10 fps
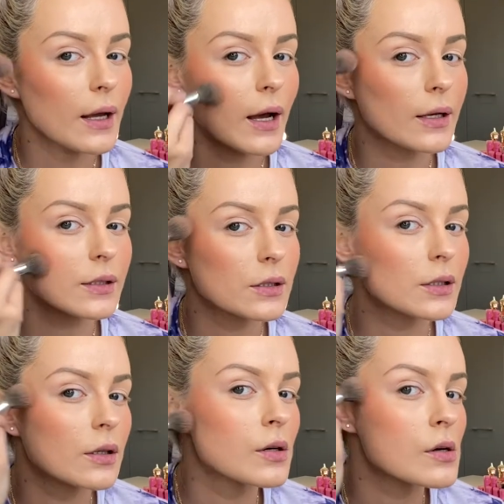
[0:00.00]
and
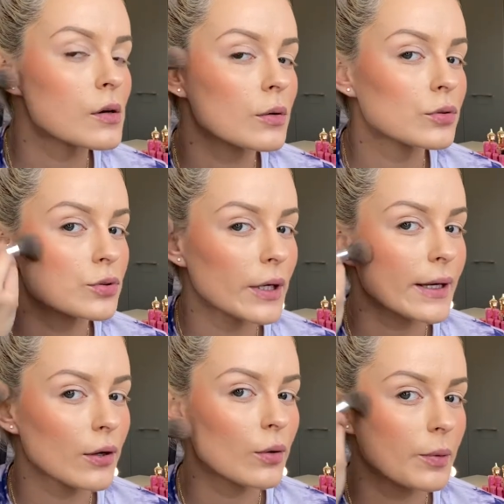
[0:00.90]
drag
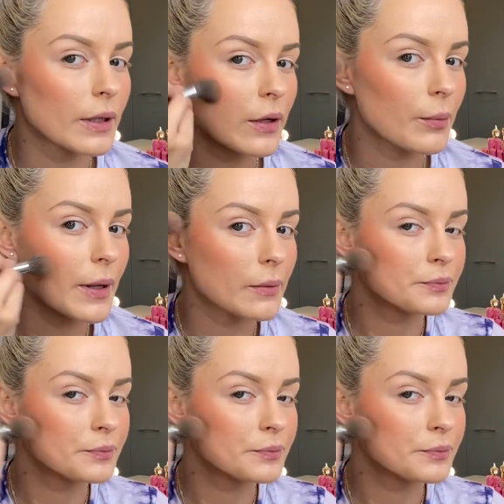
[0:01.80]
it up a little bit.